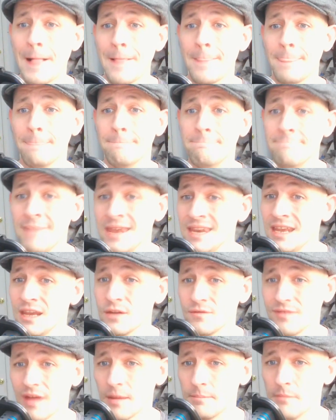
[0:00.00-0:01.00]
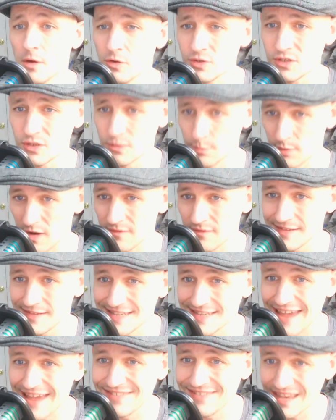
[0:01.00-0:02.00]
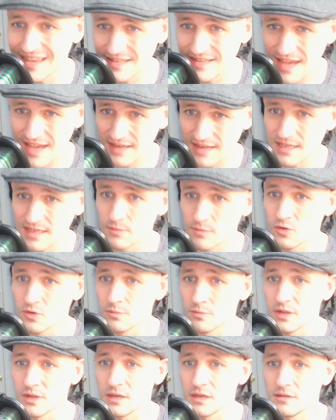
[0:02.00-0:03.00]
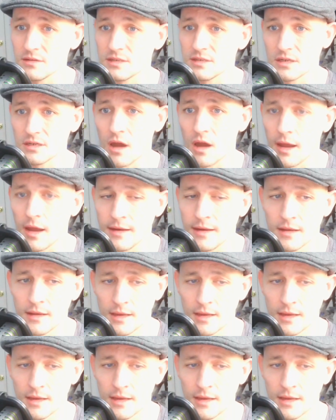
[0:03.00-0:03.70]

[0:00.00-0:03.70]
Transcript: many, if not most of the prophets, have the exact same complaint to God